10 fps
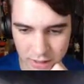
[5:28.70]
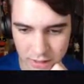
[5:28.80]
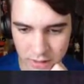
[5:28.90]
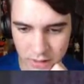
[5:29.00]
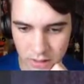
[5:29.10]

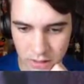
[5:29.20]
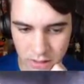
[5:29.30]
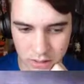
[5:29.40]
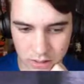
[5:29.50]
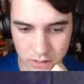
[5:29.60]
I take
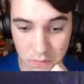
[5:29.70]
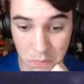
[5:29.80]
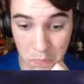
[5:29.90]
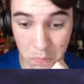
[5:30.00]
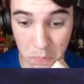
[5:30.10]
your
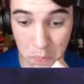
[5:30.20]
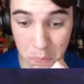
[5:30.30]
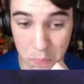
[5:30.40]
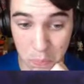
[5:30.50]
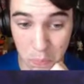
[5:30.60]
order?
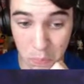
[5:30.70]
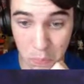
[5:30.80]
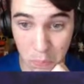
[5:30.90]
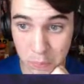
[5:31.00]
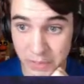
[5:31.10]

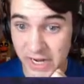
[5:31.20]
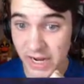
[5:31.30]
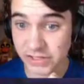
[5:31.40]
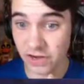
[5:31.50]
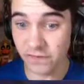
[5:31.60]
He
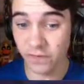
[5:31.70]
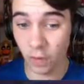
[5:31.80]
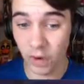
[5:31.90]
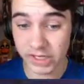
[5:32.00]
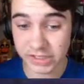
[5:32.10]
has a
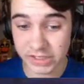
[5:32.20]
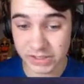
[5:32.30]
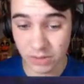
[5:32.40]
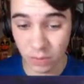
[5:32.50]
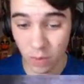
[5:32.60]

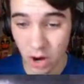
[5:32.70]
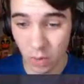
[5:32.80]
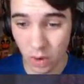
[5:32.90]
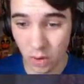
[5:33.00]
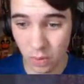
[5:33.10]
voice? Whoa,
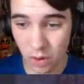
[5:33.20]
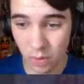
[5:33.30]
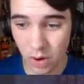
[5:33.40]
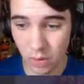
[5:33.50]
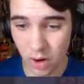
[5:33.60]
whoa, whoa,
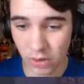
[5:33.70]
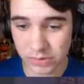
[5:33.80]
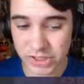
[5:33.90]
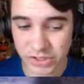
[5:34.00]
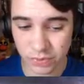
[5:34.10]
whoa, whoa.
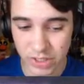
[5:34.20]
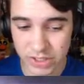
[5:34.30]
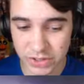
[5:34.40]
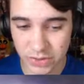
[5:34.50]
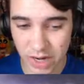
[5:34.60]
Since when
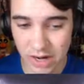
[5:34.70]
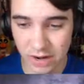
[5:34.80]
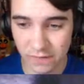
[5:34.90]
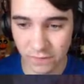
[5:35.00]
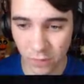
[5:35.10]
do you got
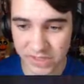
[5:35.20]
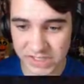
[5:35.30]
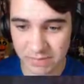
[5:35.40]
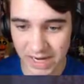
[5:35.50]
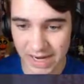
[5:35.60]
a
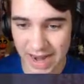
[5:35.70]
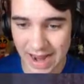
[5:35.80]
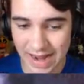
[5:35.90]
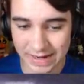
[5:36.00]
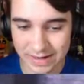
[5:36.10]
voice, my
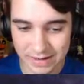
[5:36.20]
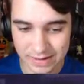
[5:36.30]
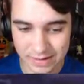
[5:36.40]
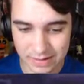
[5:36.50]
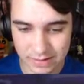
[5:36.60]
guy?
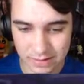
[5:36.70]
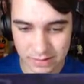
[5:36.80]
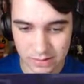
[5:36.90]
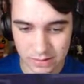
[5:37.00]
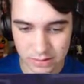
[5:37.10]
Can I
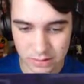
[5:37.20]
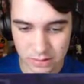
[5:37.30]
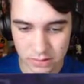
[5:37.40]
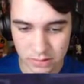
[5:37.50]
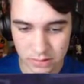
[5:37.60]
take
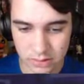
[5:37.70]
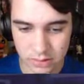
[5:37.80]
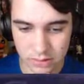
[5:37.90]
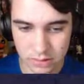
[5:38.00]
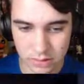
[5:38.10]
your
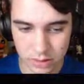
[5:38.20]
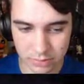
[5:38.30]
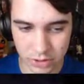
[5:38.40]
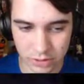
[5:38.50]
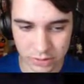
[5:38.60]
order?
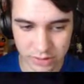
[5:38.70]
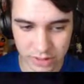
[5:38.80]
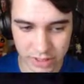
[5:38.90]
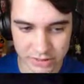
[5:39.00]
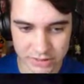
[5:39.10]
I'm good,
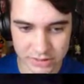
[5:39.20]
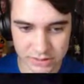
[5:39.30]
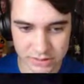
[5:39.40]
thanks.